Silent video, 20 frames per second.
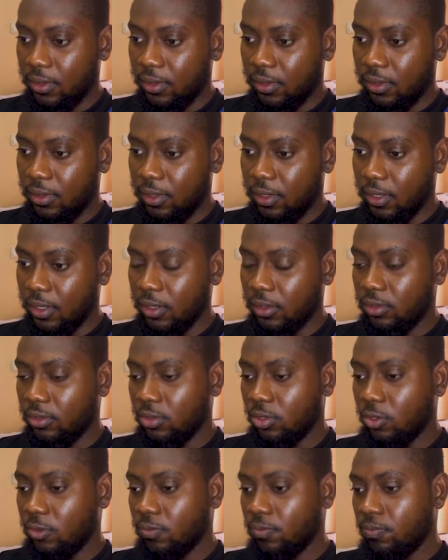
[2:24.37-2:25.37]
Yeah,
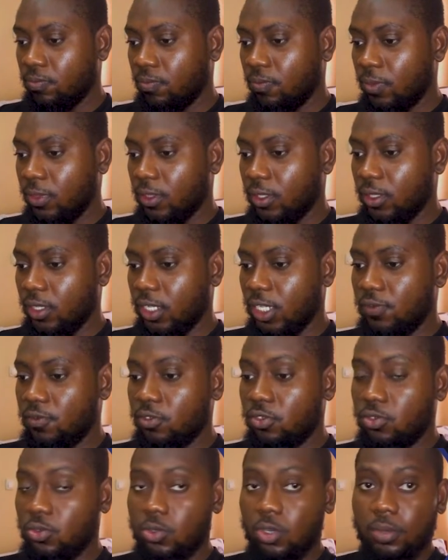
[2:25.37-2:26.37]
so they give
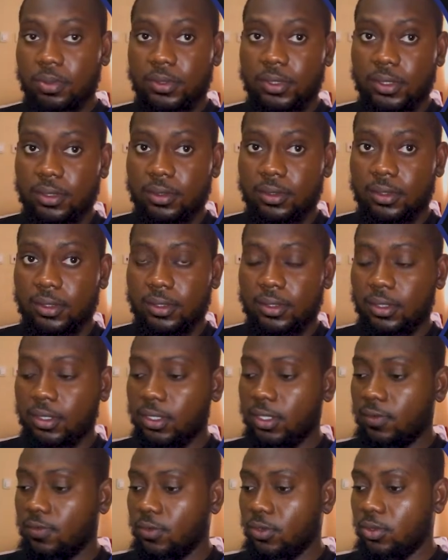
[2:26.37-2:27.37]
you two options. They
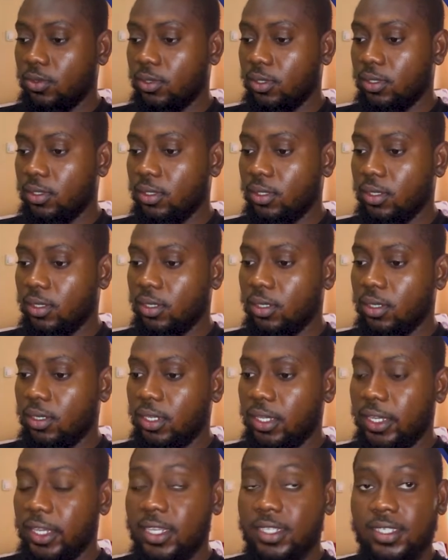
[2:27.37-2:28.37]
give you the
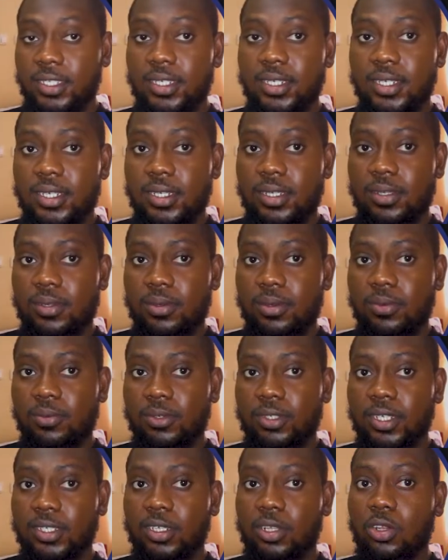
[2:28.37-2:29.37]
HD,
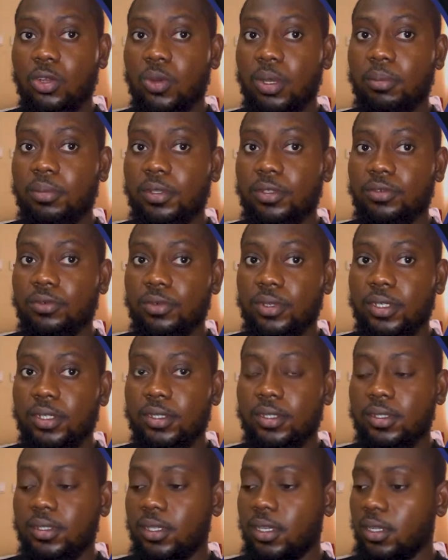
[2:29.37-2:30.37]
which has a lower bit
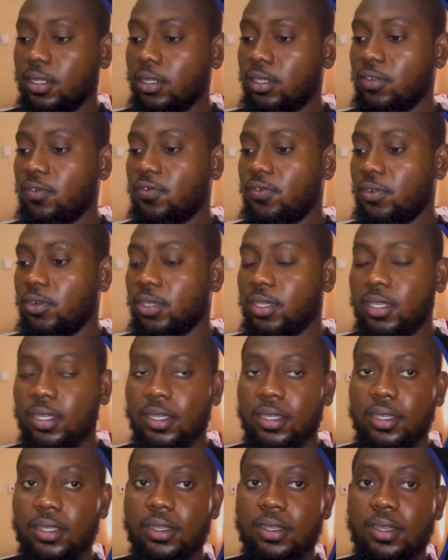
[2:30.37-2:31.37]
rate, and then the
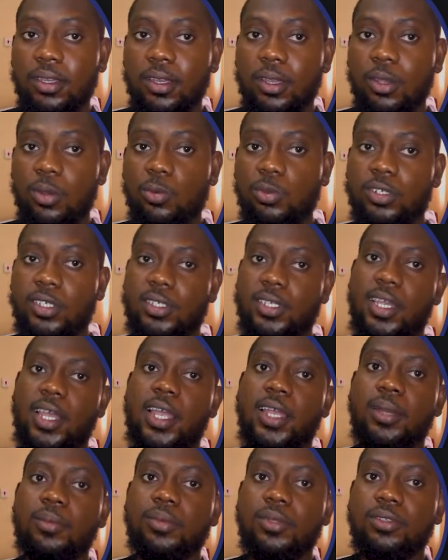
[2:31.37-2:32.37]
4K, which has a
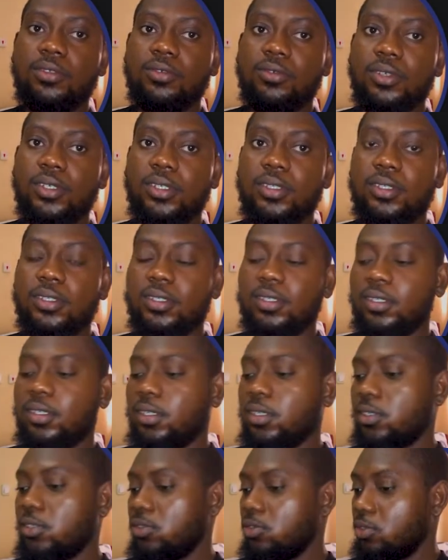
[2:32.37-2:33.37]
higher bit rate.
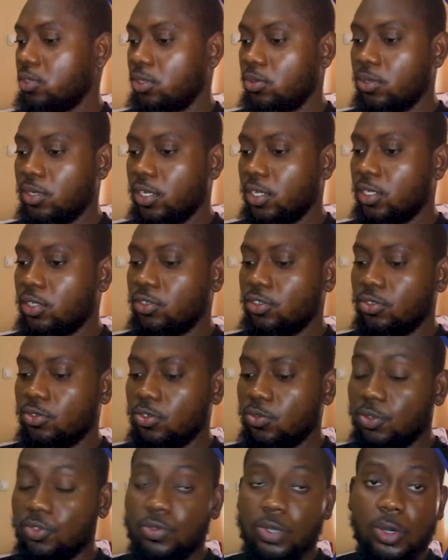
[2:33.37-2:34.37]
You can go ahead and
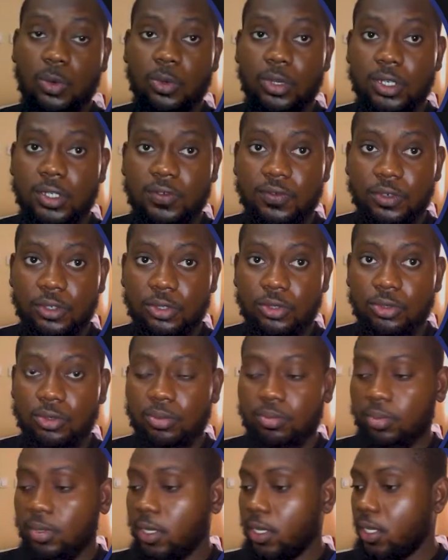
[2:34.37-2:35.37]
choose which one works for
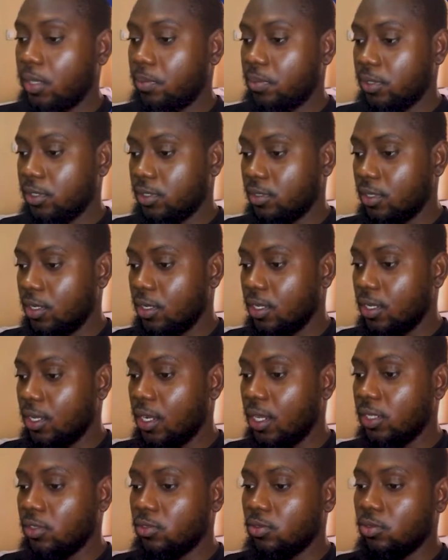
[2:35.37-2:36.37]
you. I
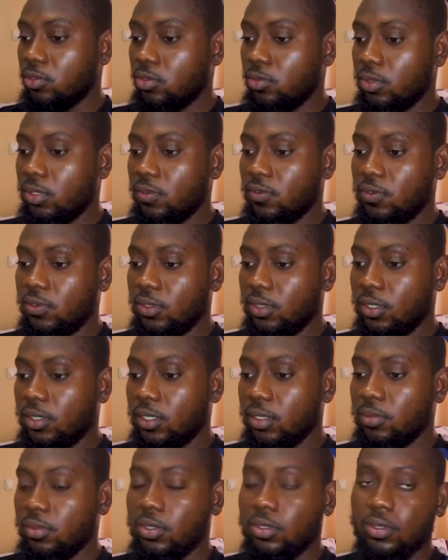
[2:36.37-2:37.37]
like to go with the
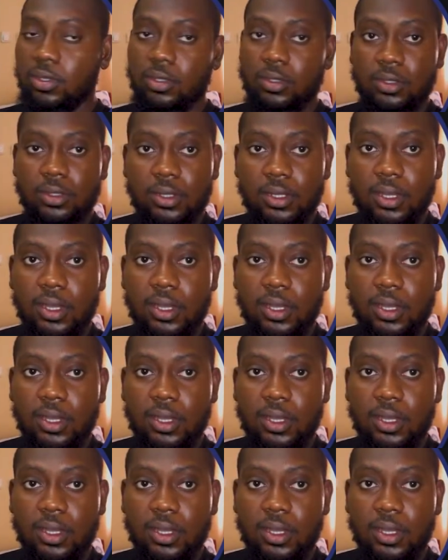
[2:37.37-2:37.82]
4K because